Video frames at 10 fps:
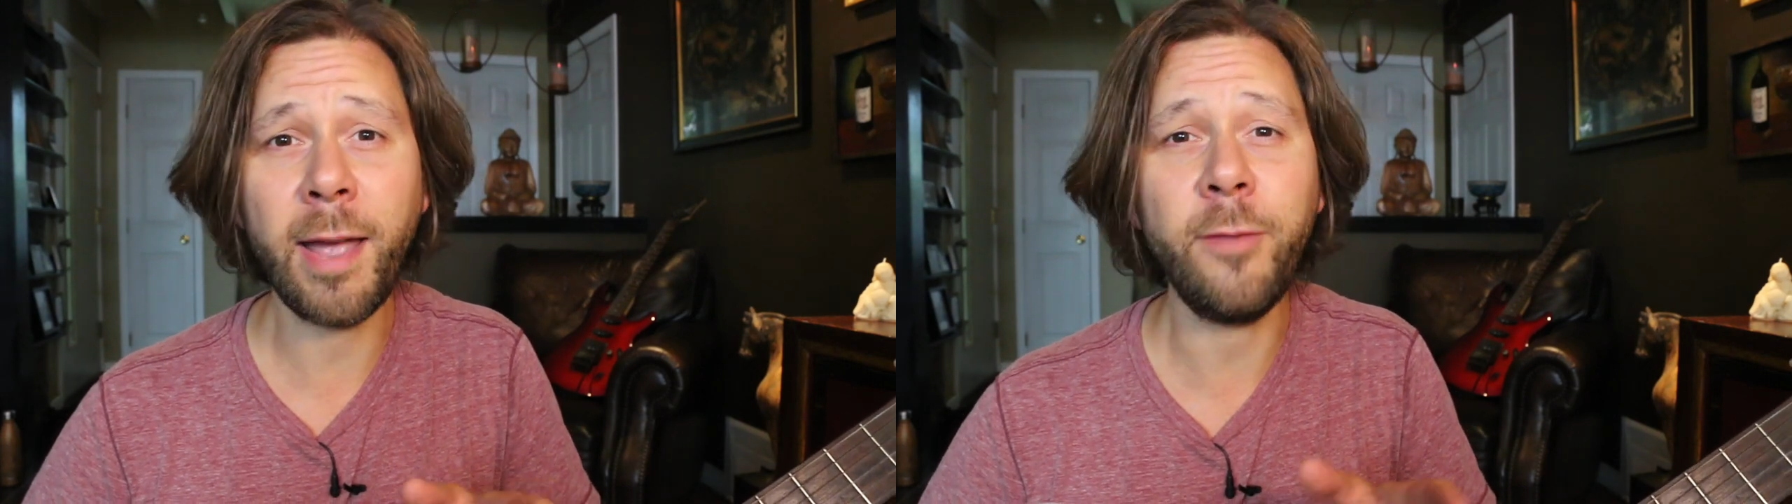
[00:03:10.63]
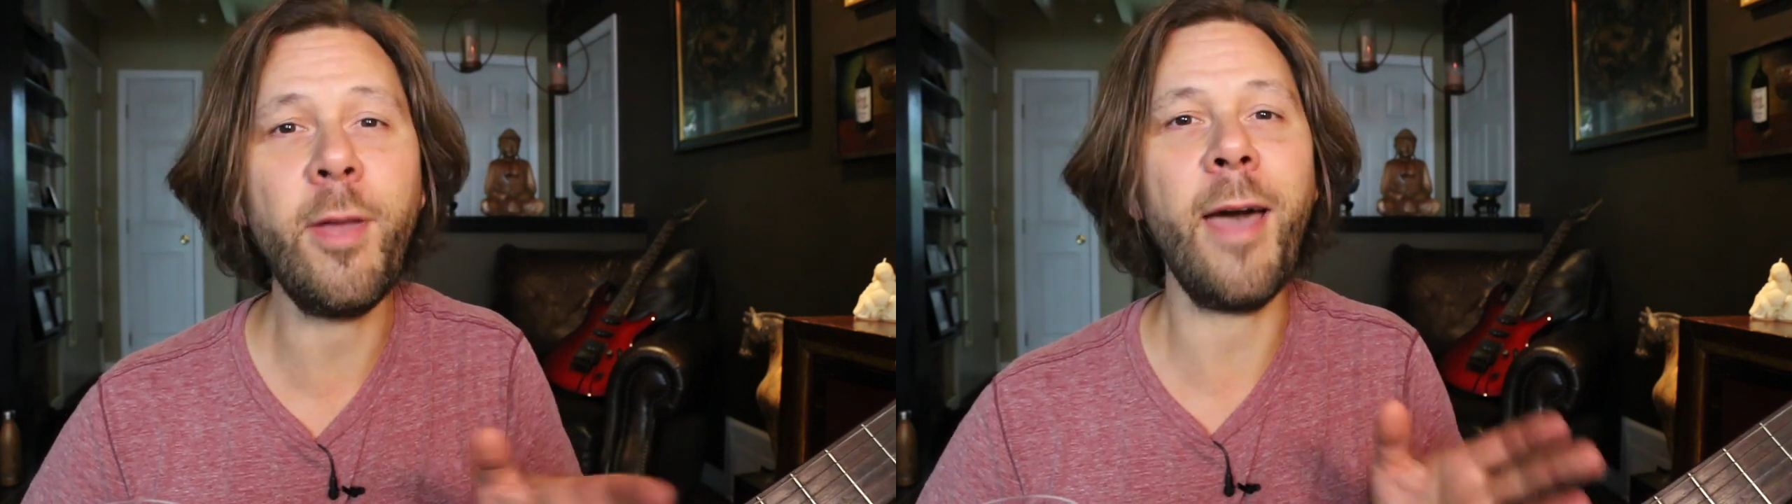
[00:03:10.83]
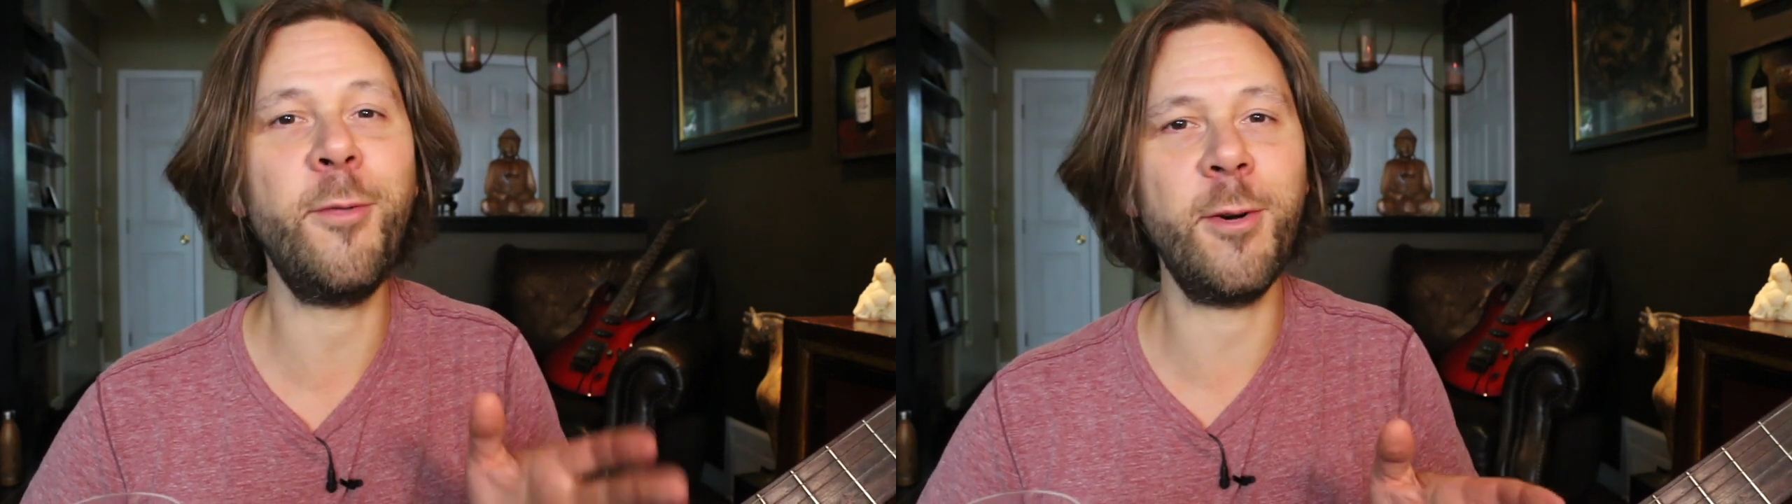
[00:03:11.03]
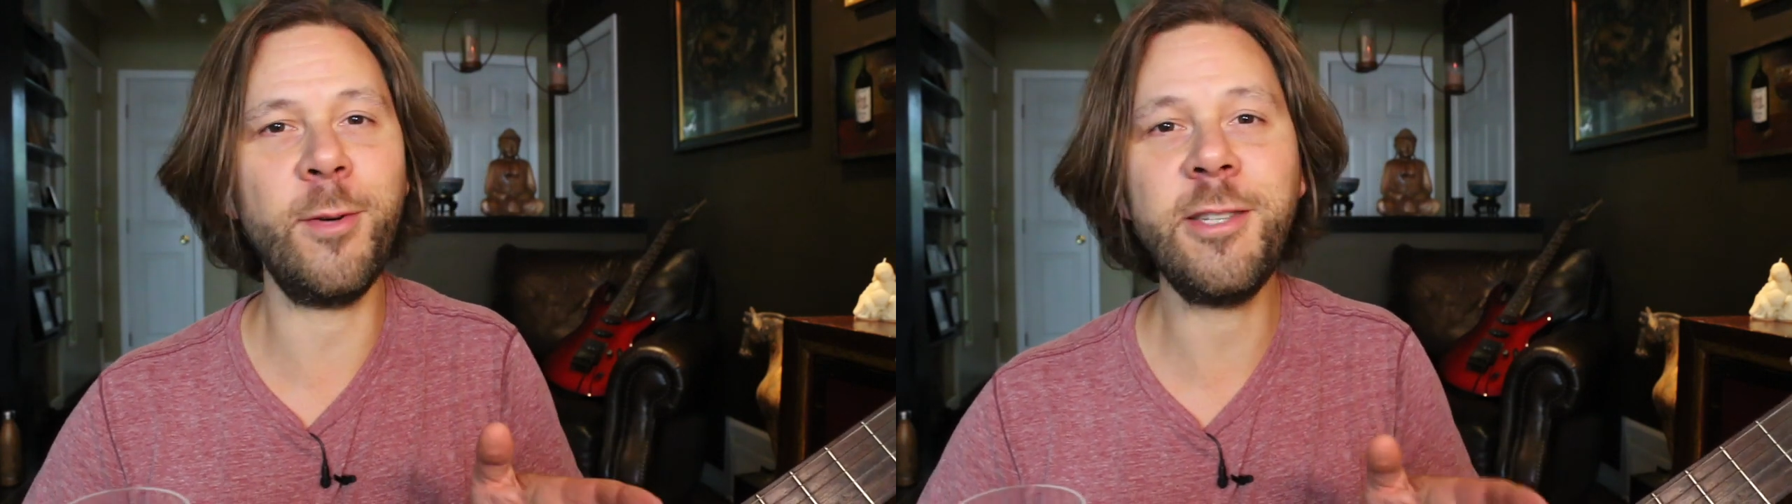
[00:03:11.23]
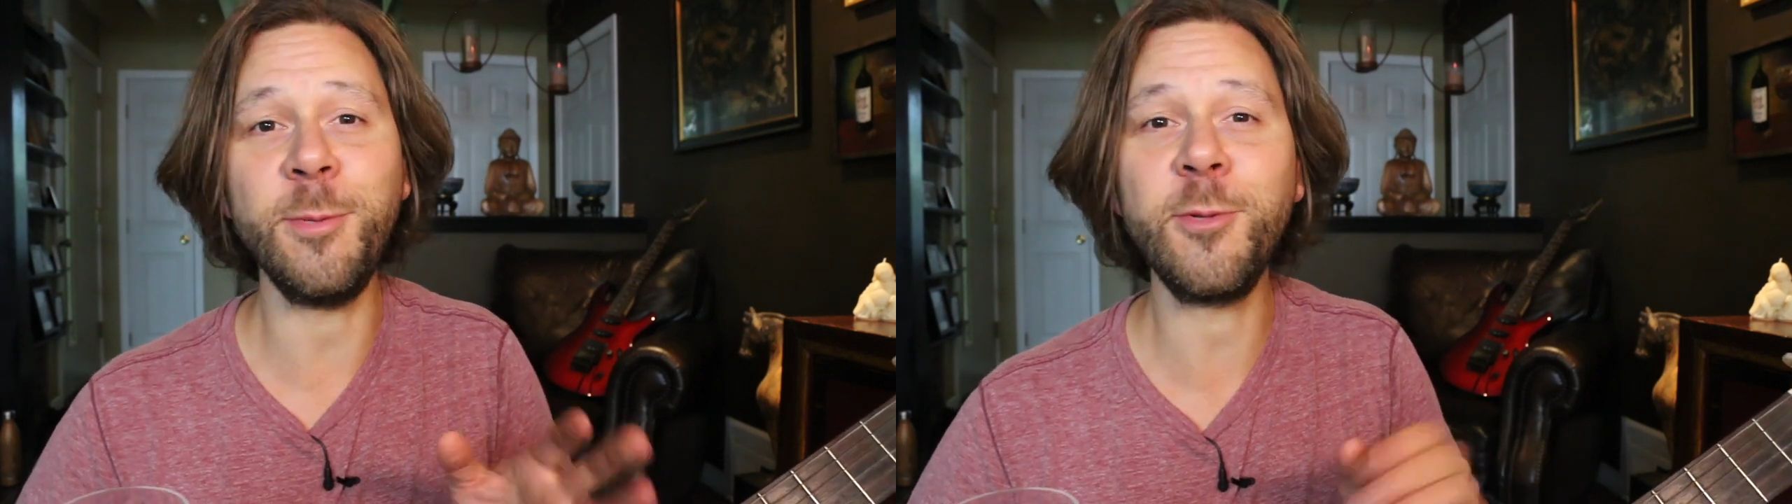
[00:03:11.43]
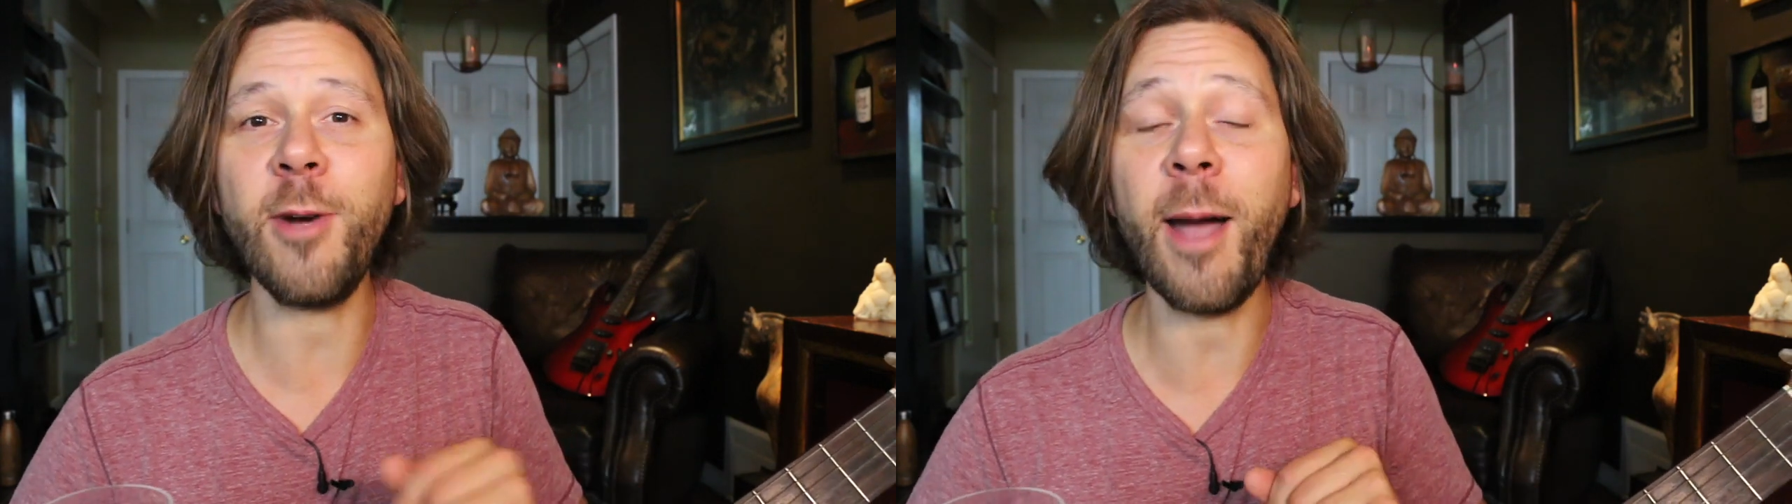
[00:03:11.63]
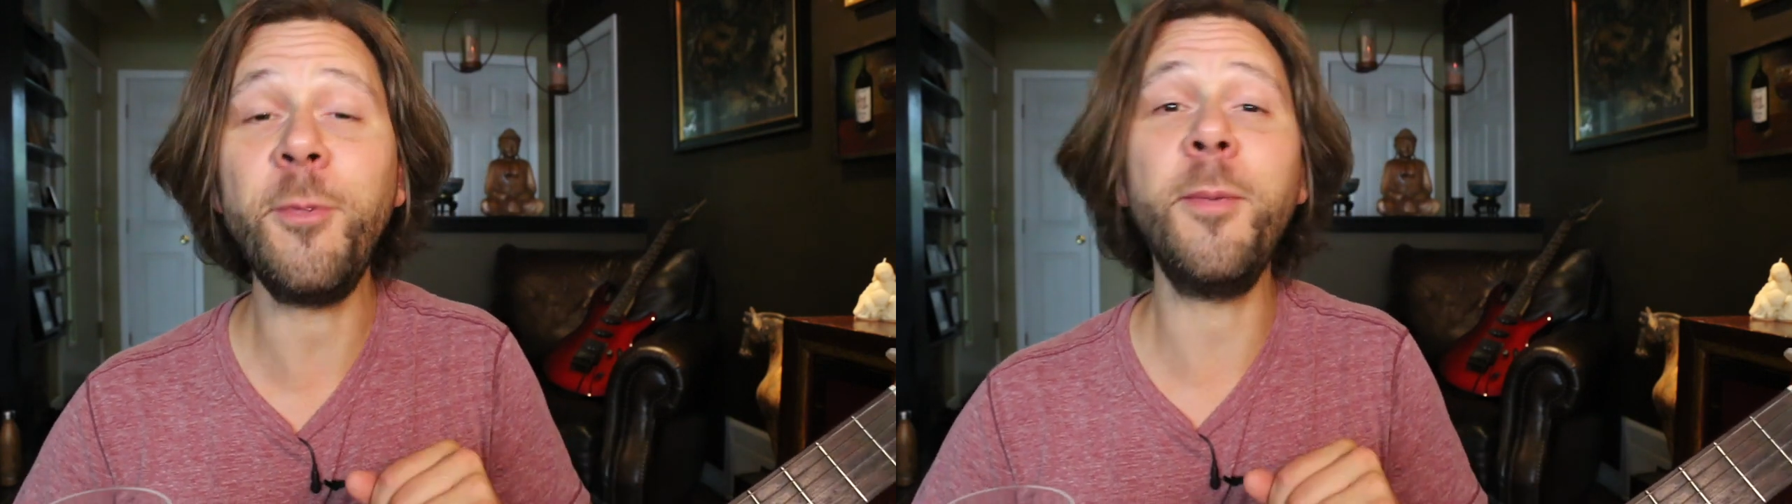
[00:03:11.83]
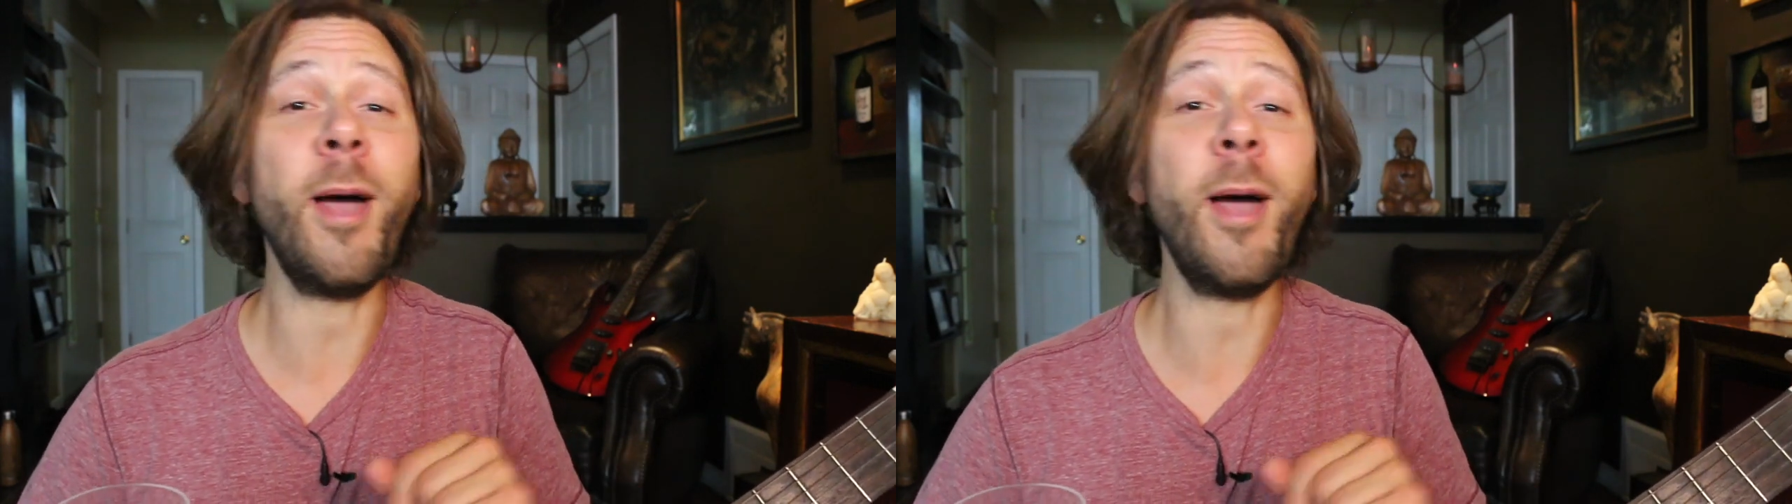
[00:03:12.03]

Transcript: And if you haven't already subscribed to